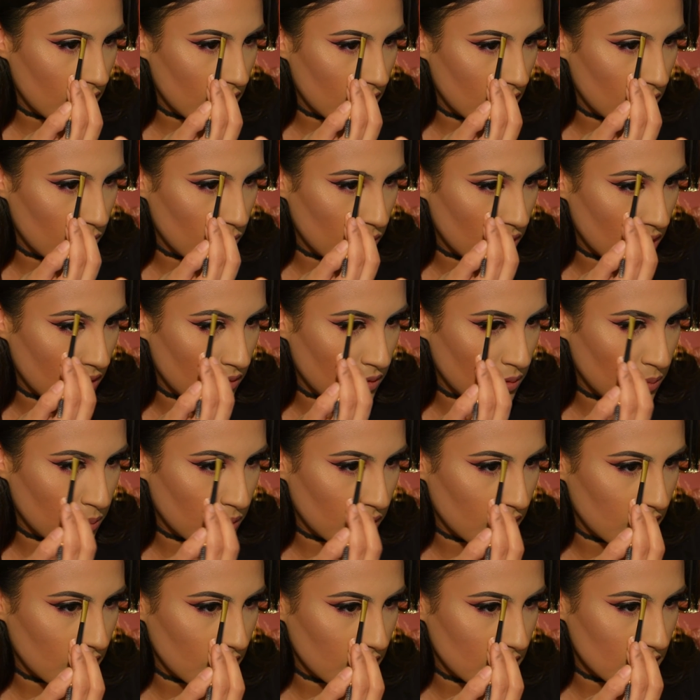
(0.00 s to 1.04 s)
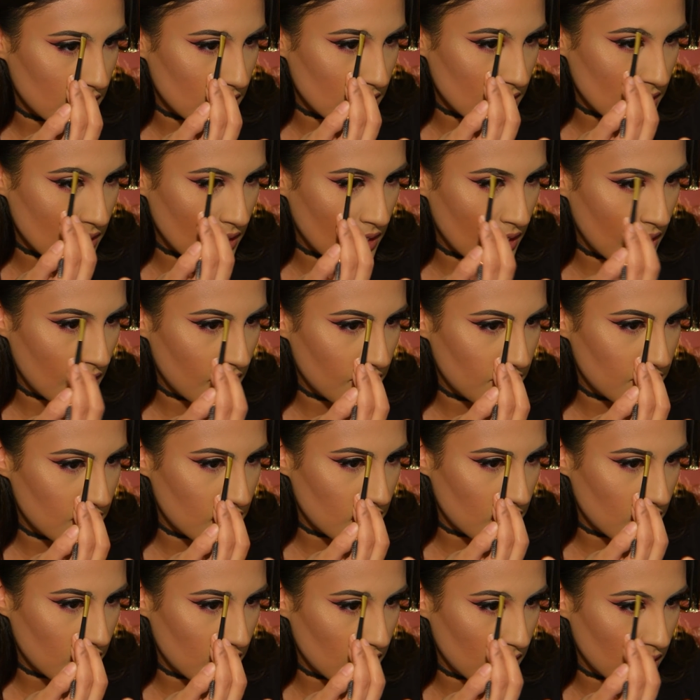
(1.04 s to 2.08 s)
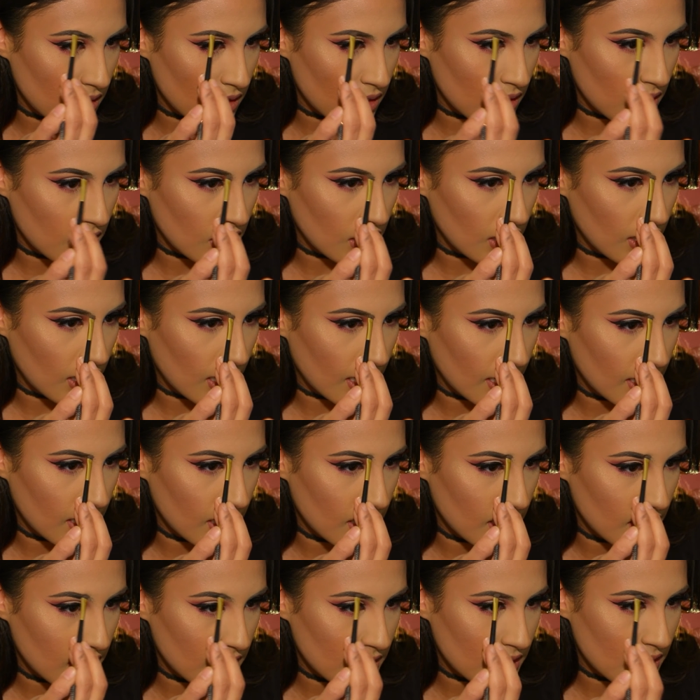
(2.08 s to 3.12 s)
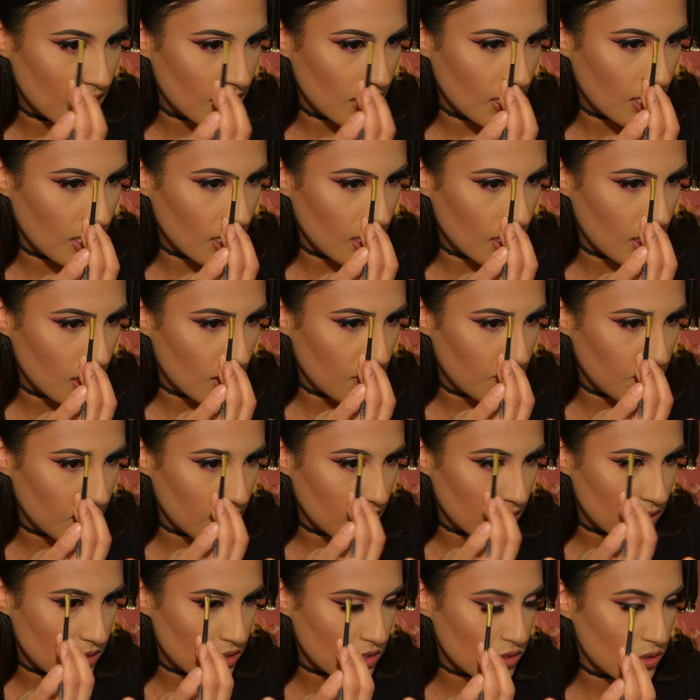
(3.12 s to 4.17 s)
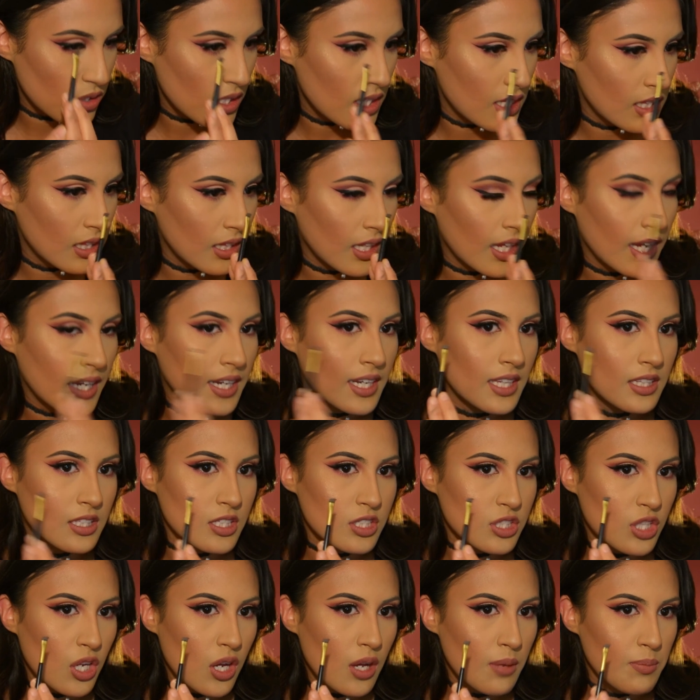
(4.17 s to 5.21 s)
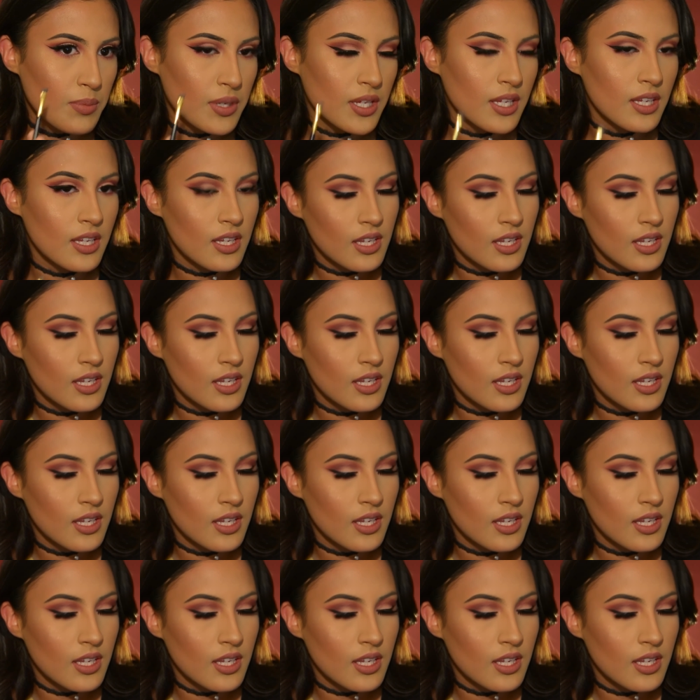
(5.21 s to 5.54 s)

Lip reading: And whatever product is left, you're gonna line it and keep a straight line at the top.